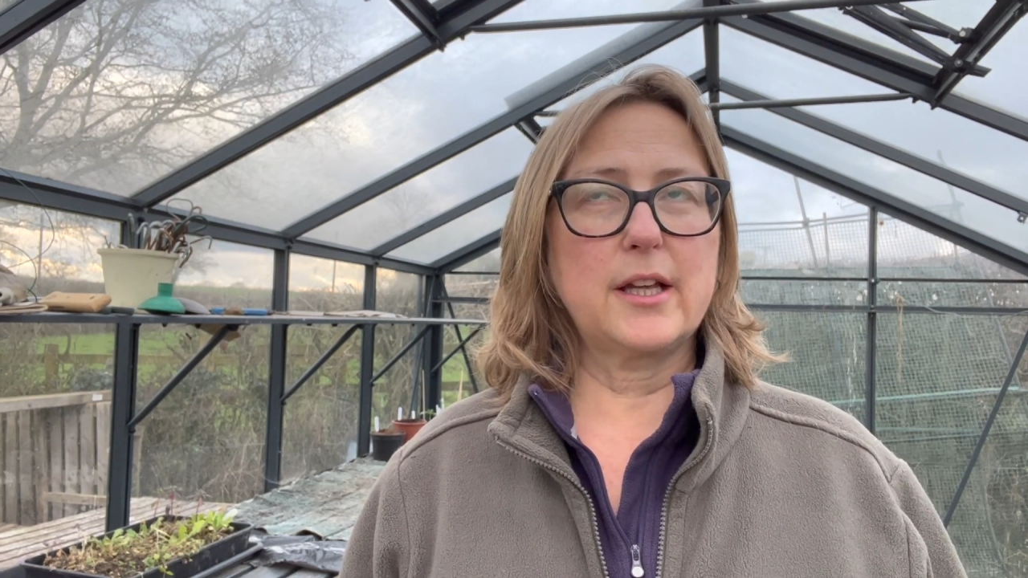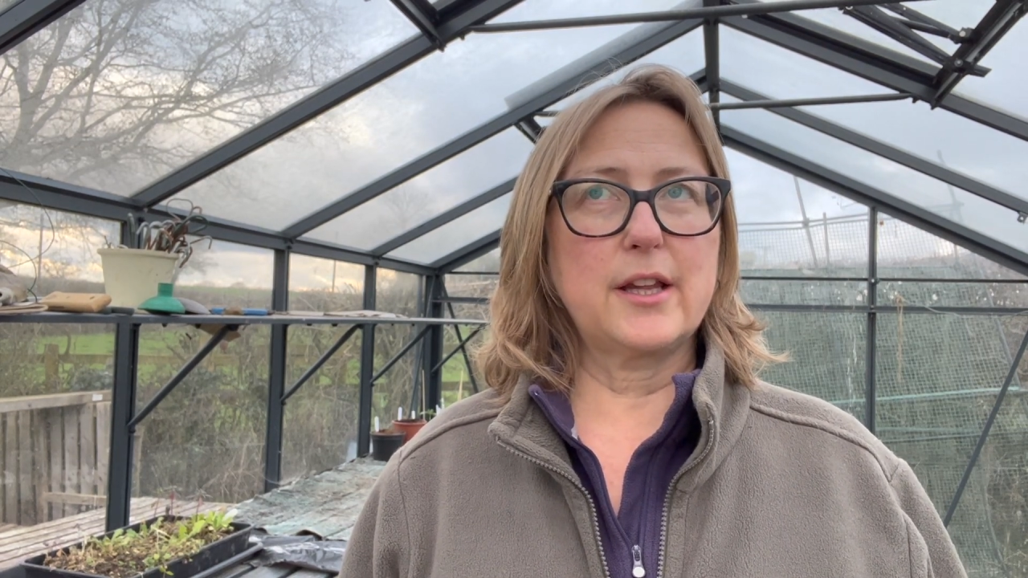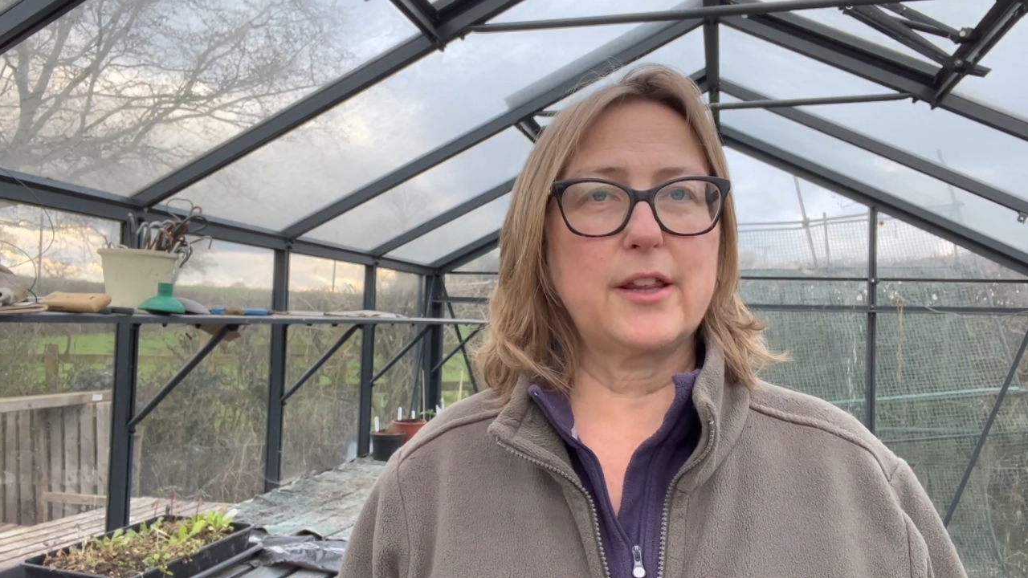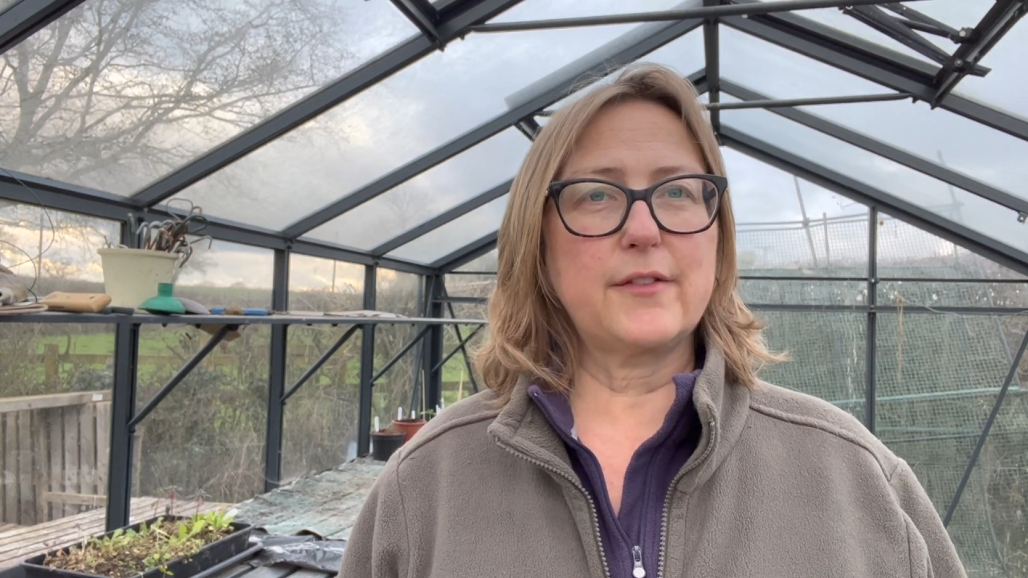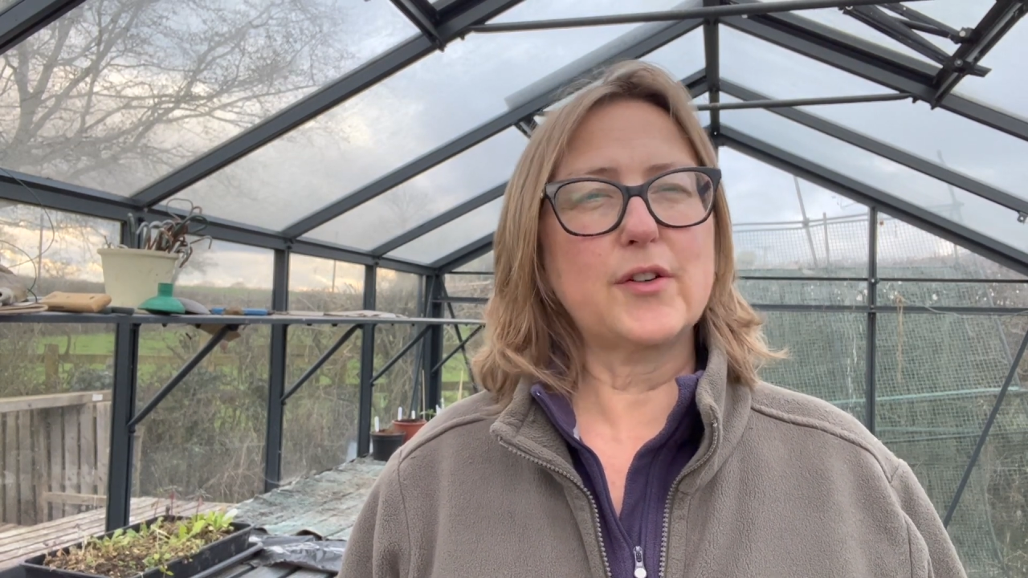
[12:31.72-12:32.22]

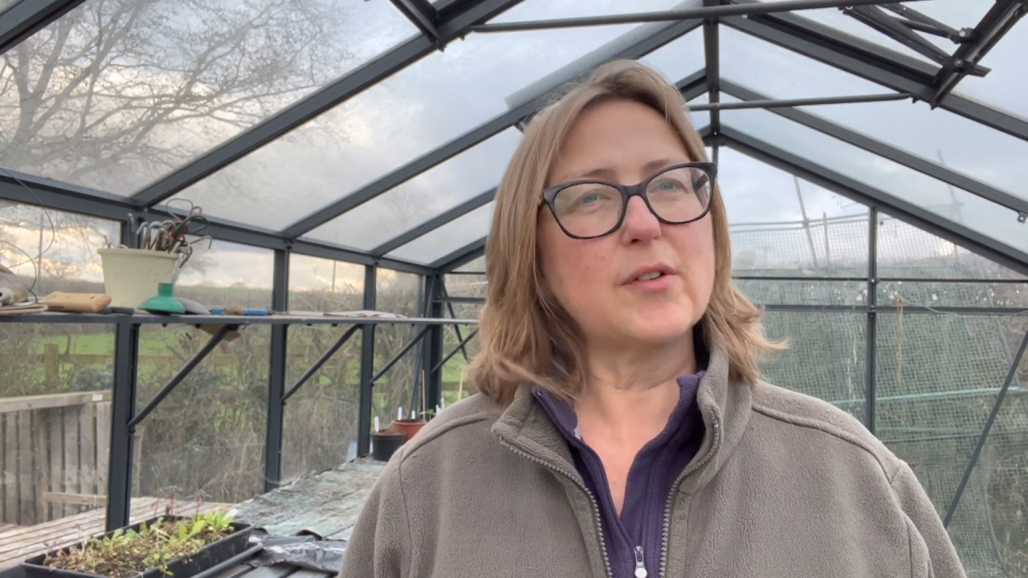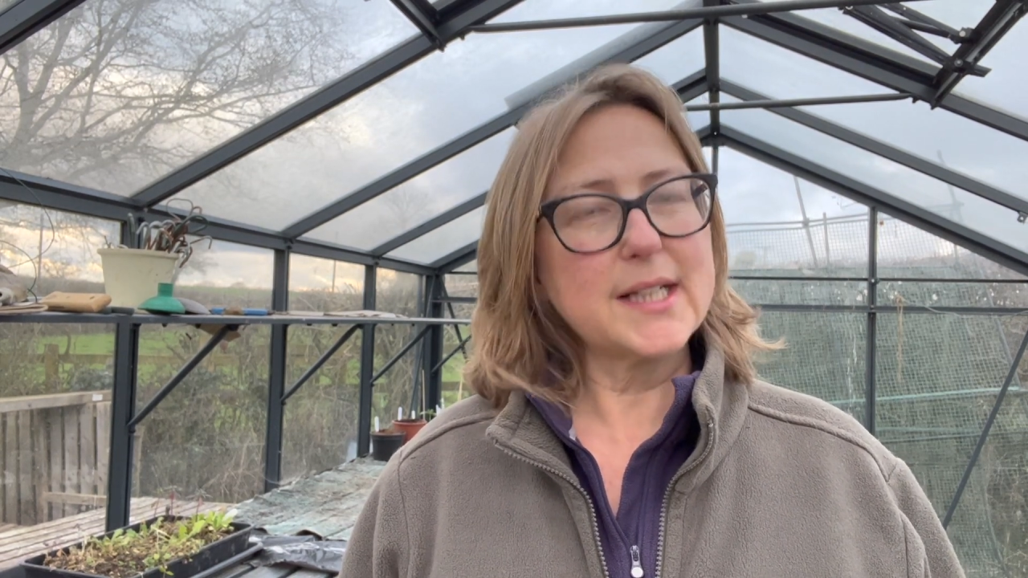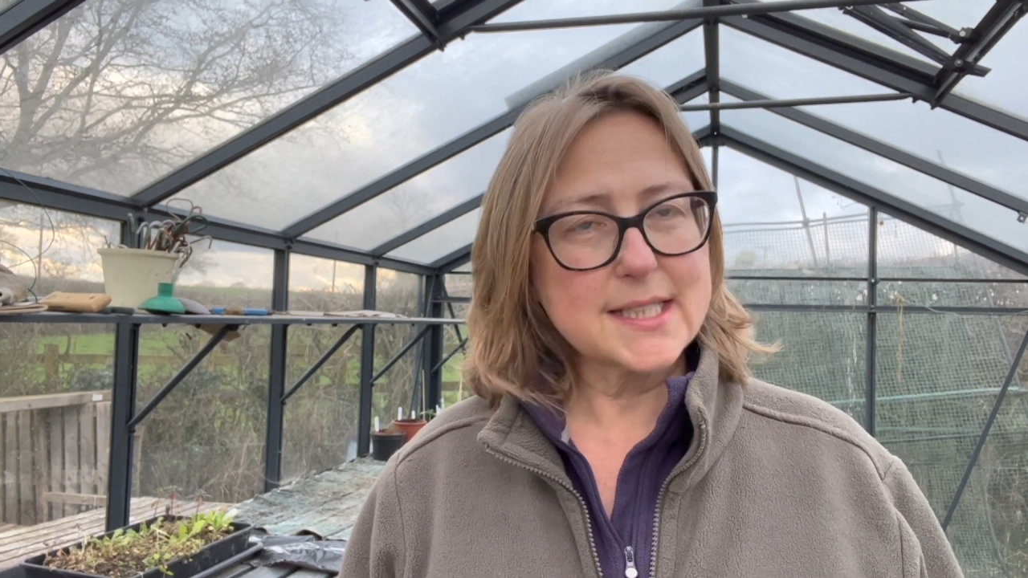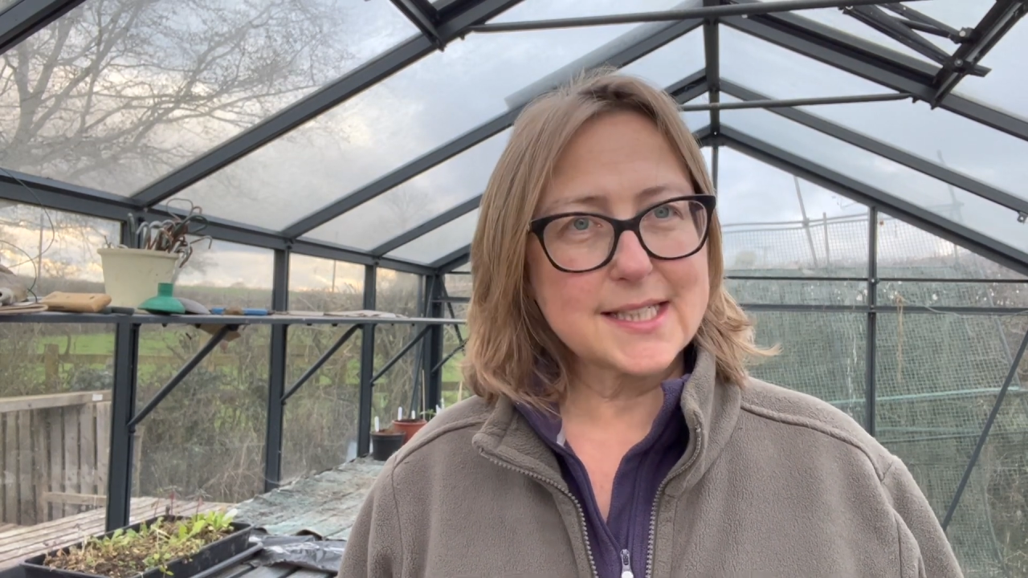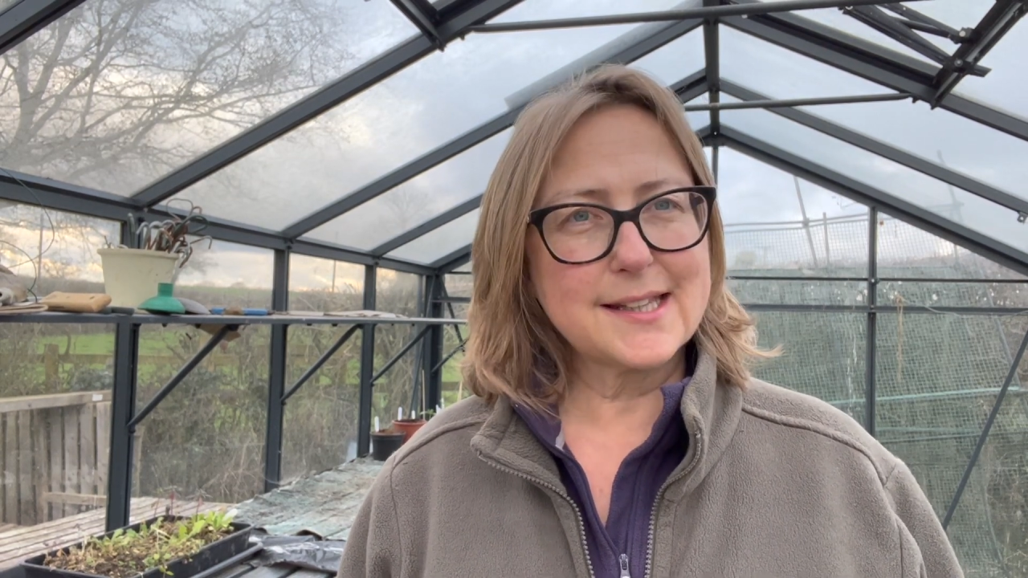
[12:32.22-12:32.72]
the
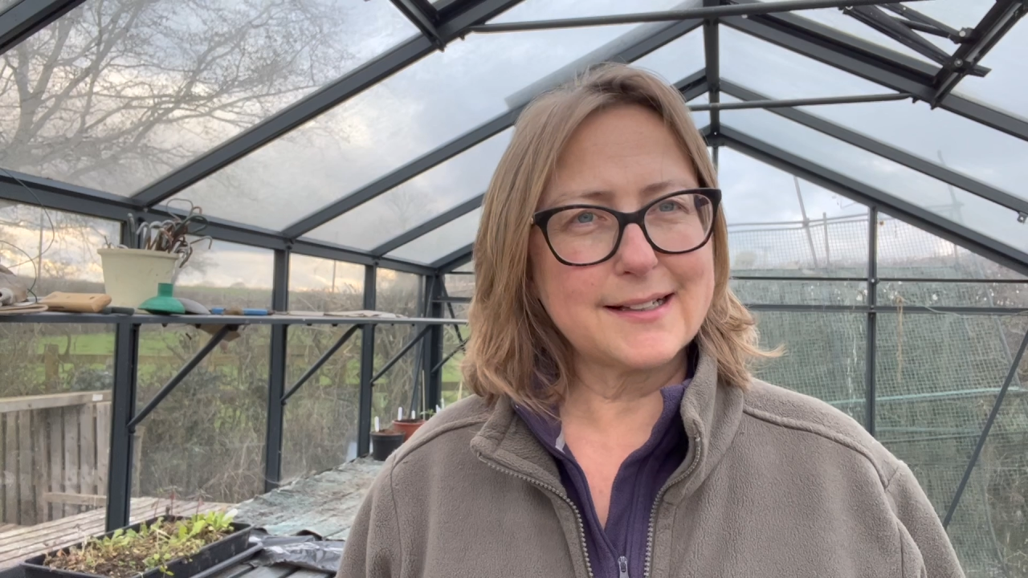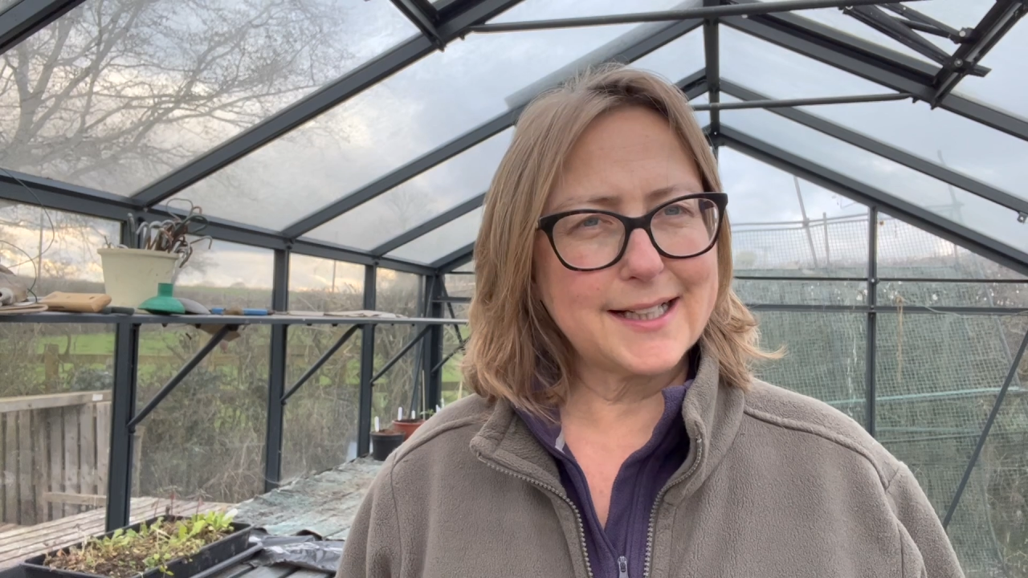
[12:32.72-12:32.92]
variety that